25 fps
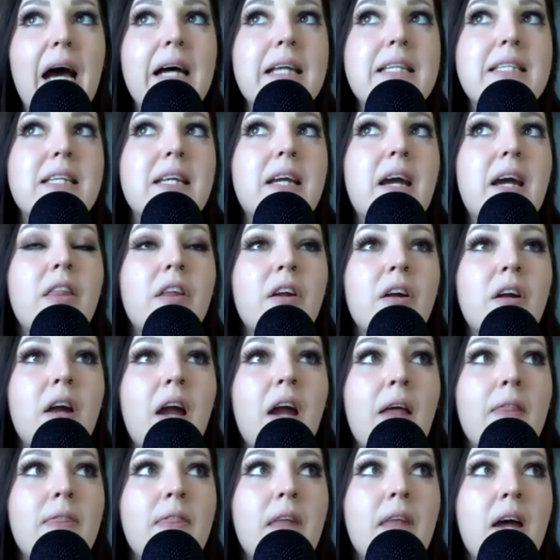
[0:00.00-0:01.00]
together,
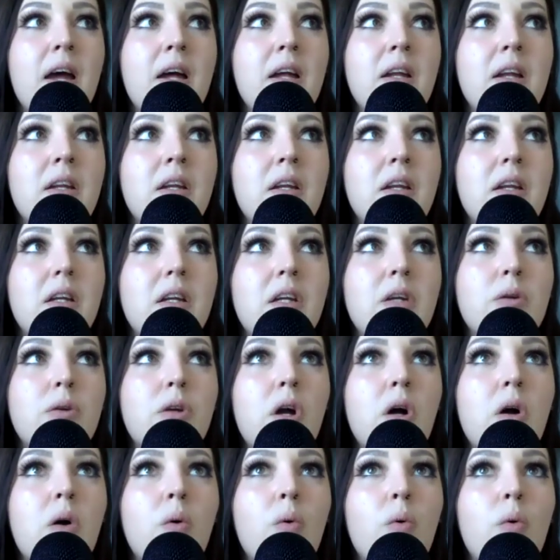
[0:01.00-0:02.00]
and then, you
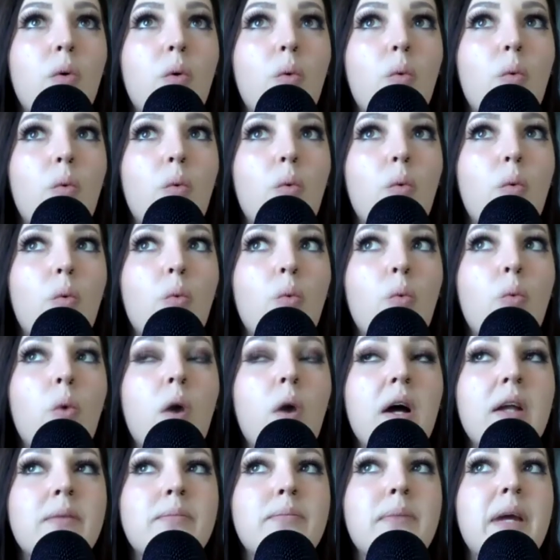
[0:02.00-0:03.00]
know,
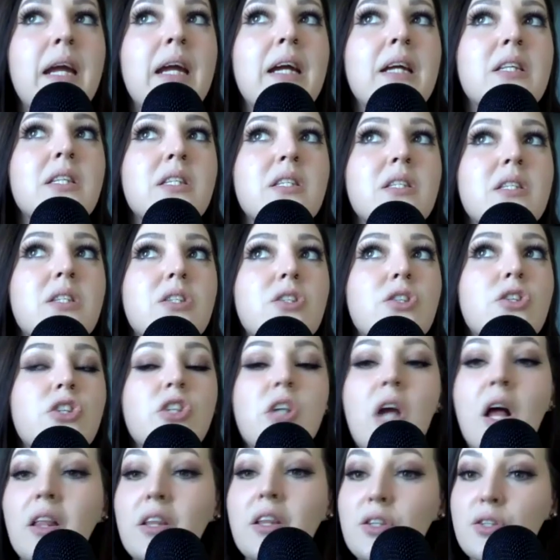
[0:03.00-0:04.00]
one man's
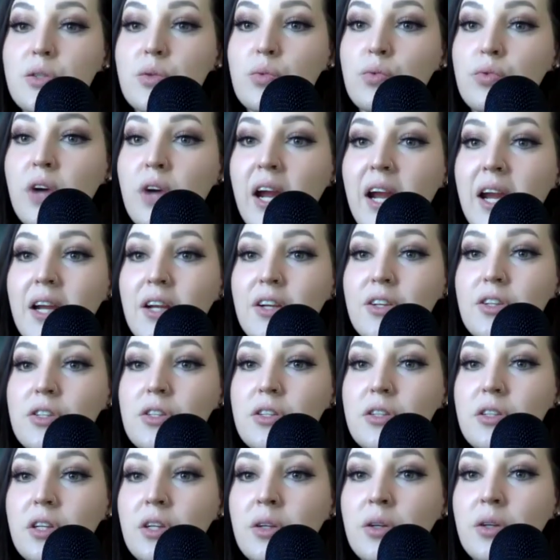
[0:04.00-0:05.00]
jealous
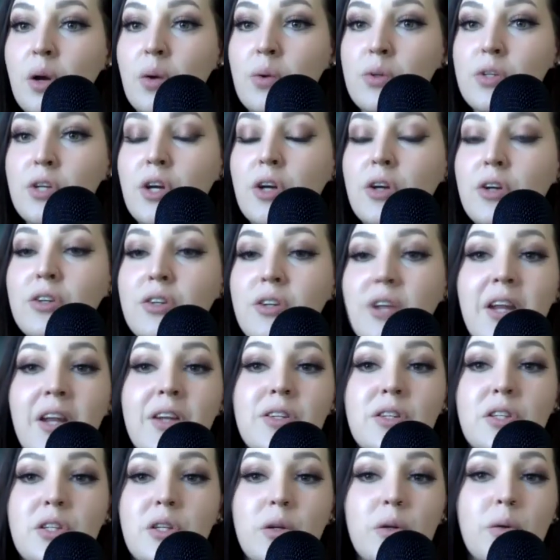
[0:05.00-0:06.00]
rage, you know, turned
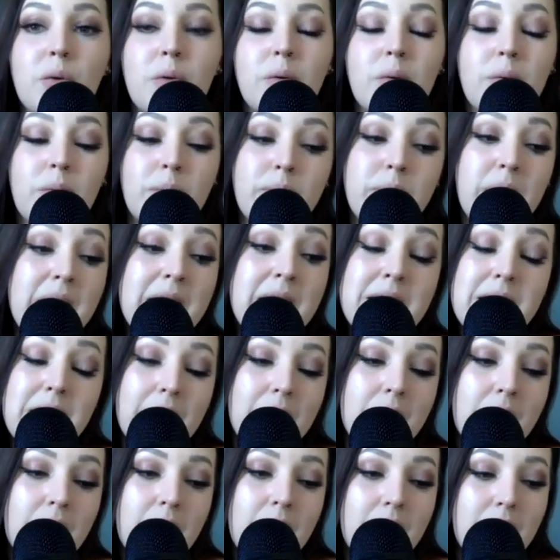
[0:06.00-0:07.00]
into
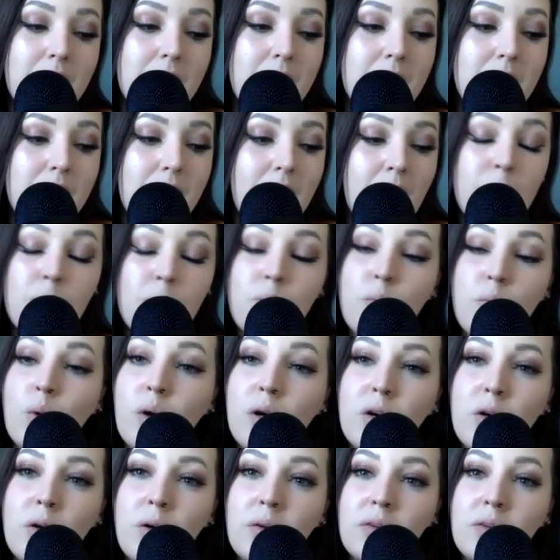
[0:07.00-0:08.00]
basically
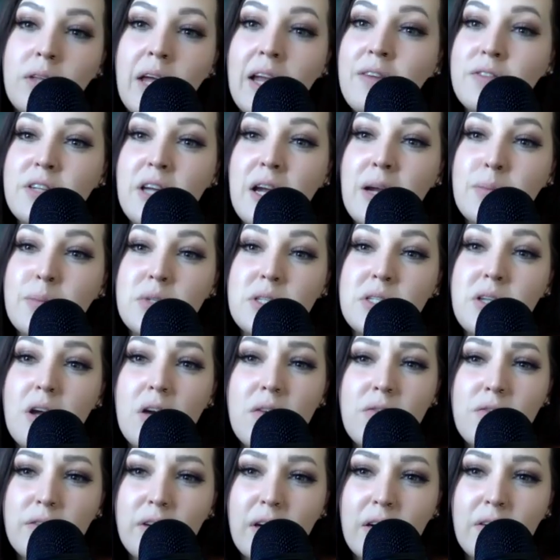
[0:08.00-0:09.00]
immortal lifetime
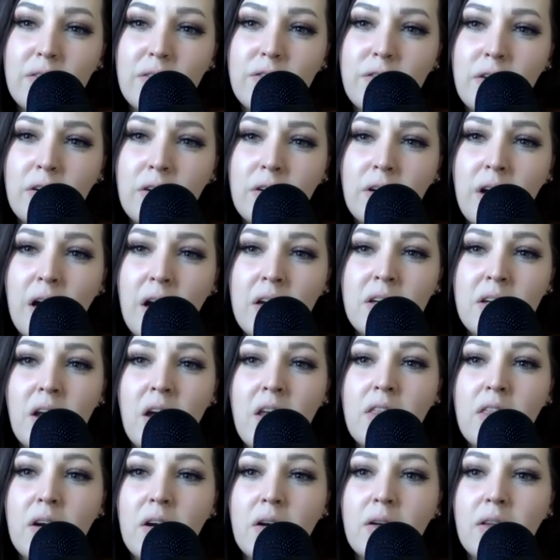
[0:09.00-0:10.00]
suffering for
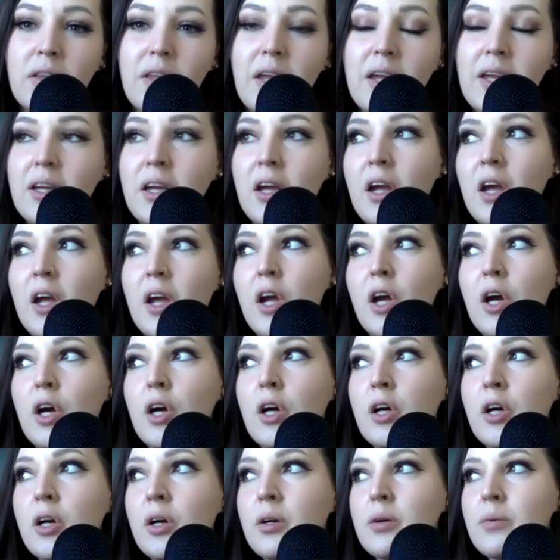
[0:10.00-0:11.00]
another. Like
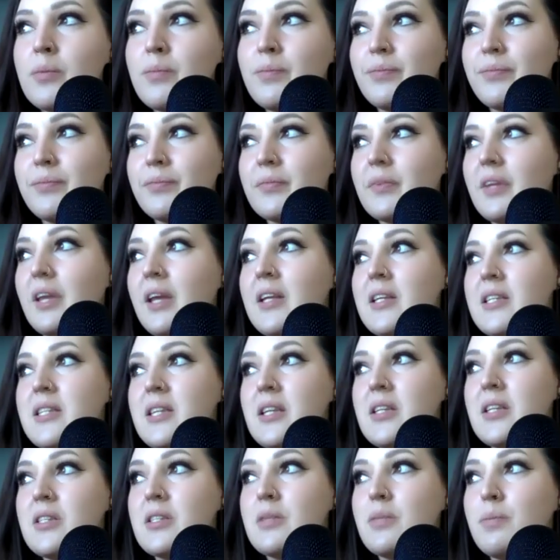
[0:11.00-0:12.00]
her, in a
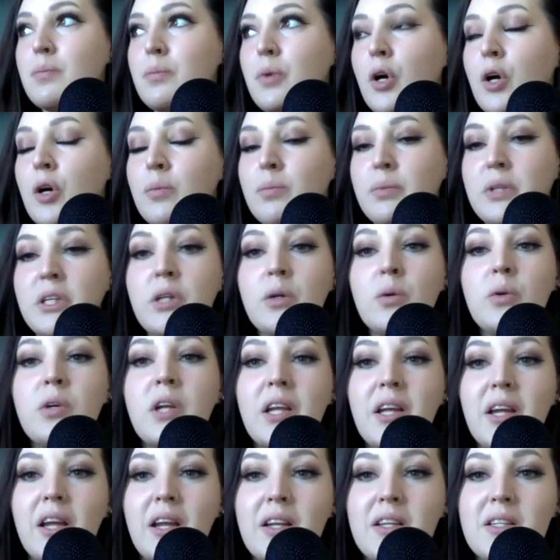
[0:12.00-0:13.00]
sense, her
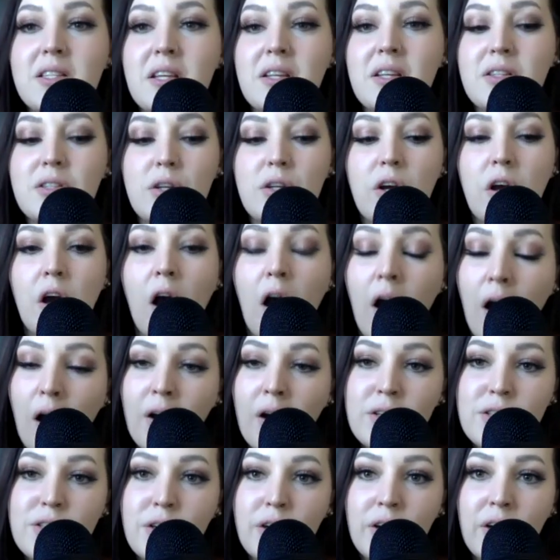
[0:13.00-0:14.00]
beauty, in a sense,
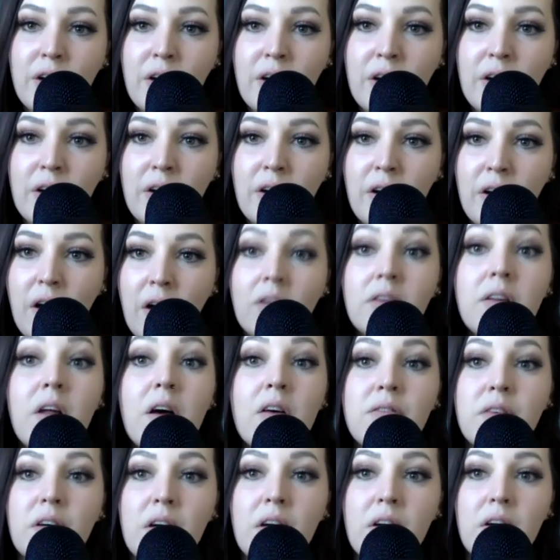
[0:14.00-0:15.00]
cost her a
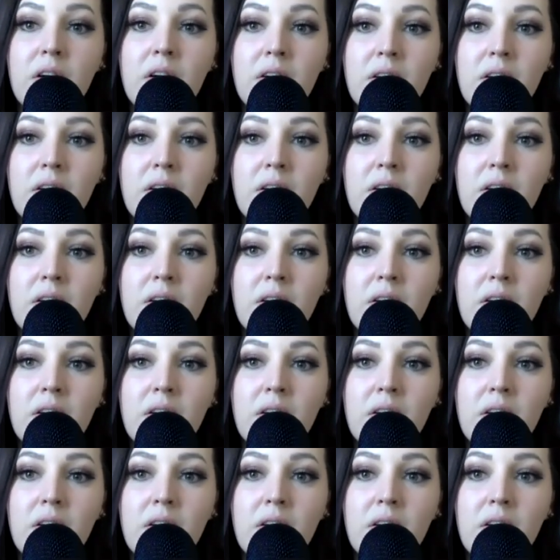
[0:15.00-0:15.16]
lover